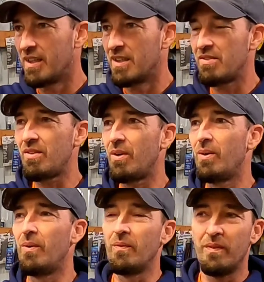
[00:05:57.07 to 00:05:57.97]

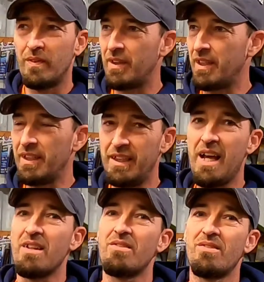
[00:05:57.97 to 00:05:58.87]
So
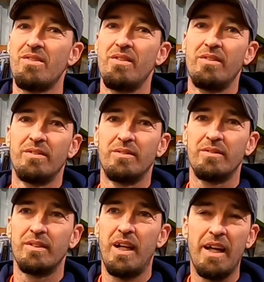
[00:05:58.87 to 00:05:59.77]
yes,
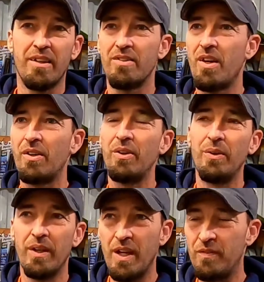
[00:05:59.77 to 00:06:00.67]
I can tell
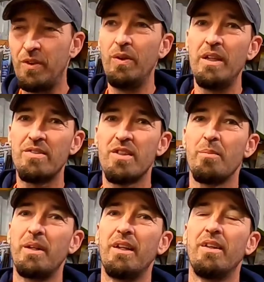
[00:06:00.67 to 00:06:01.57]
you, if you need
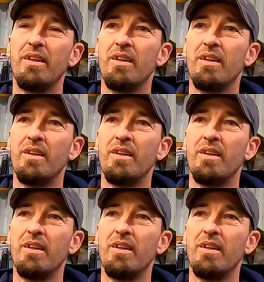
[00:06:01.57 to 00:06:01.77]
something